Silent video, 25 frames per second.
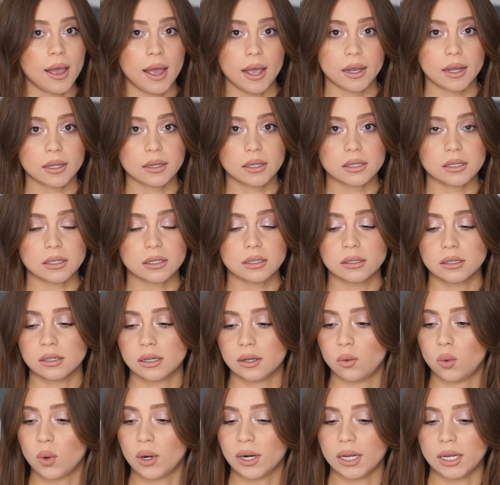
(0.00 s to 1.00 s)
I got this
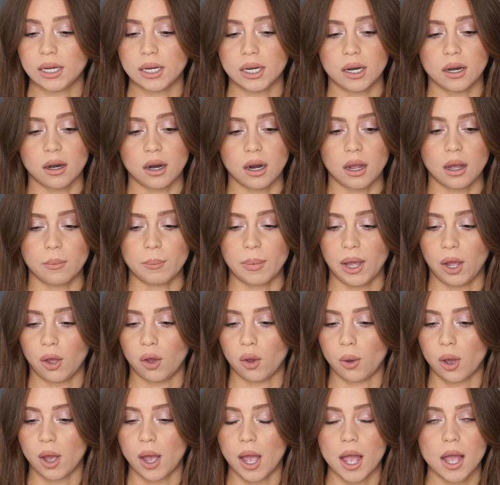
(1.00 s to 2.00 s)
look, want to hear
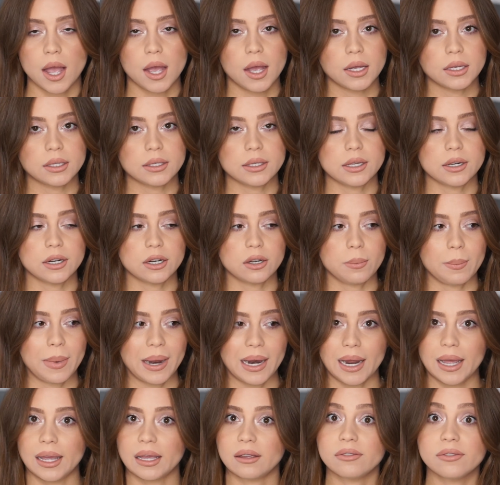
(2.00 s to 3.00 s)
about my
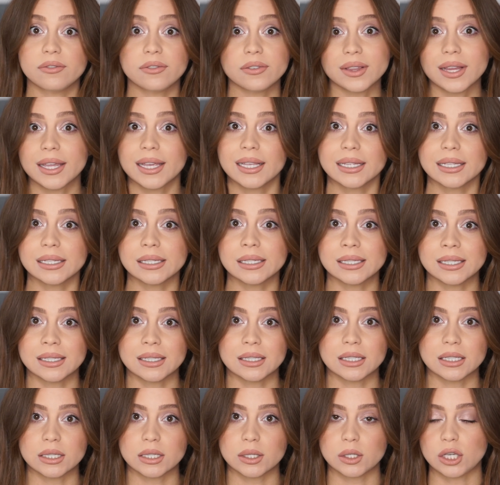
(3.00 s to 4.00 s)
life lately
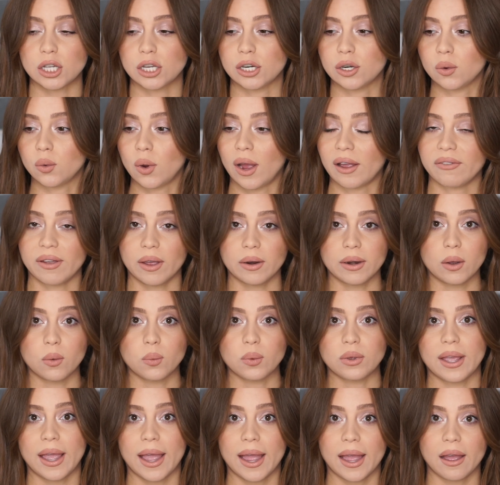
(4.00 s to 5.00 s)
since I found out
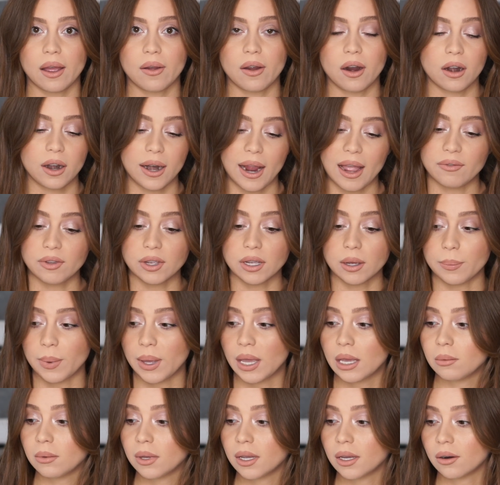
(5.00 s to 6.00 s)
we are having a
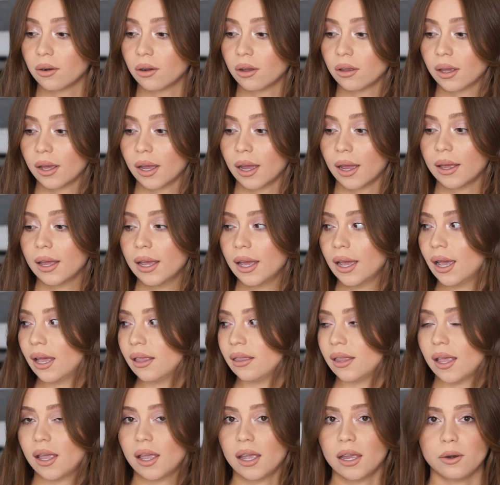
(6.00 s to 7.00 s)
baby and all that,
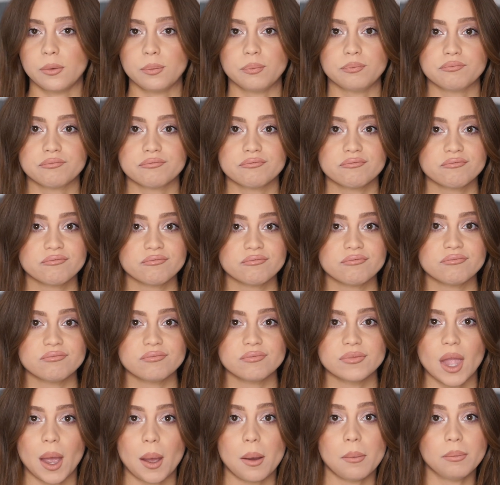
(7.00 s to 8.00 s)
then
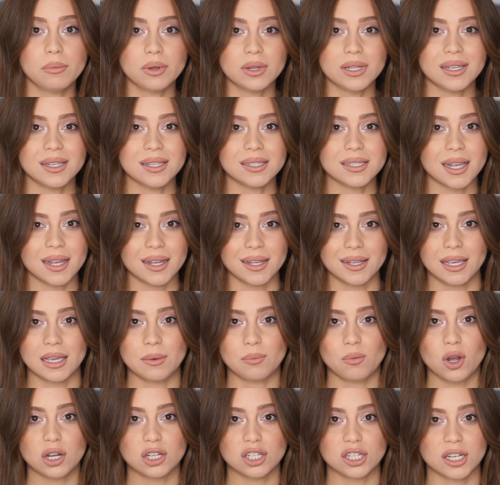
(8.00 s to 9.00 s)
please
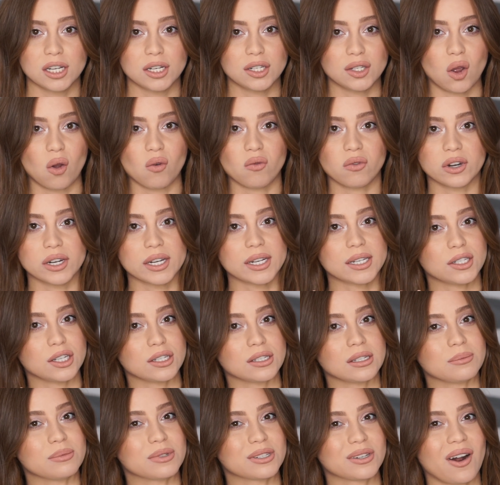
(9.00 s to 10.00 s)
keep watching and don't forget to
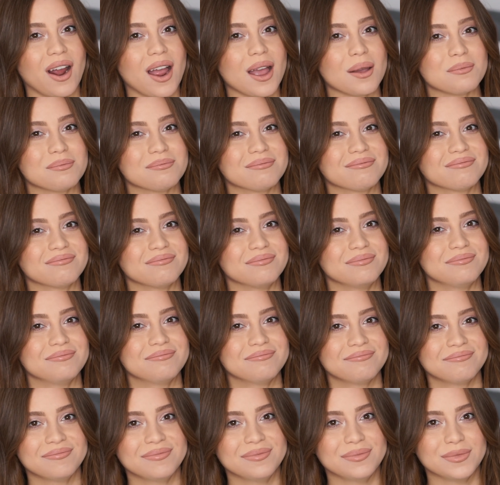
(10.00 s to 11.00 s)
subscribe.
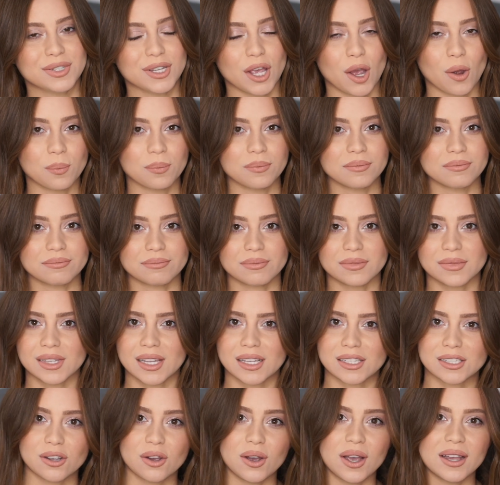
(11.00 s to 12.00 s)
So
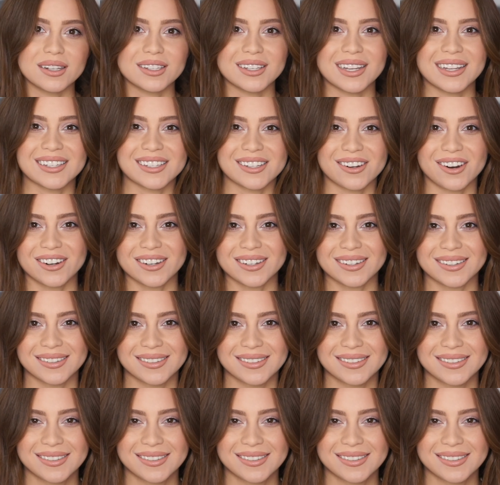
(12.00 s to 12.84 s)
let's go ahead and get started.